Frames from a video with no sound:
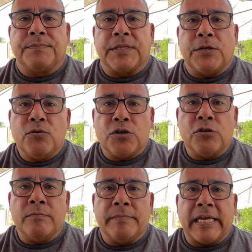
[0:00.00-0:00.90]

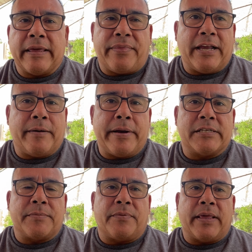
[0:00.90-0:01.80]
YouTube, make you think
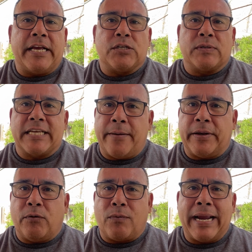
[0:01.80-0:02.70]
about some things, what's
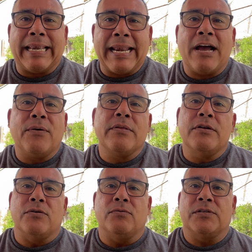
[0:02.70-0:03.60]
happening right now in the
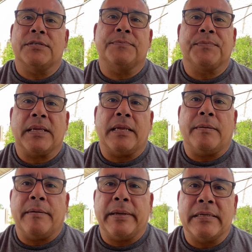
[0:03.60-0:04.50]
news.
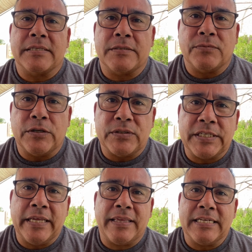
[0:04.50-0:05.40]
And I mean, when you
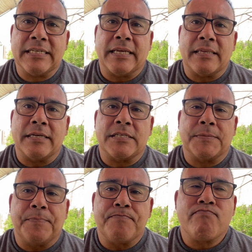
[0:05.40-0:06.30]
see things like this,
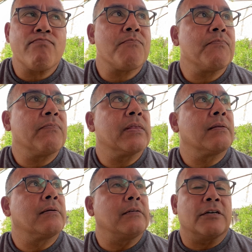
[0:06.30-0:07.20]

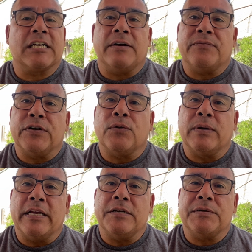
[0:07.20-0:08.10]
look up, for your
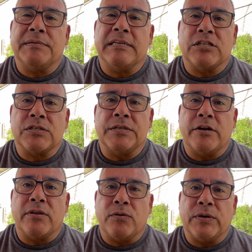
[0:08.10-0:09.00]
redemption is
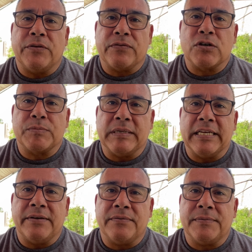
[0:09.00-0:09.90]
nearer than when you first
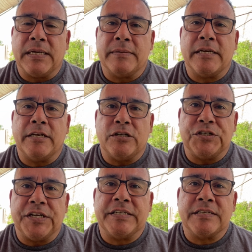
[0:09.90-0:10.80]
believe. I'm telling you,
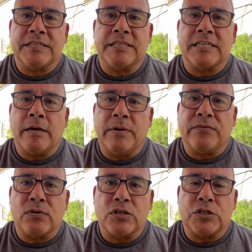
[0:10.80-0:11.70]
Jesus is coming
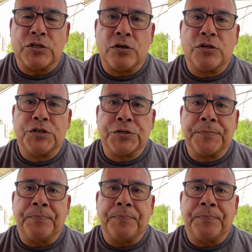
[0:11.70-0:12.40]
for his church.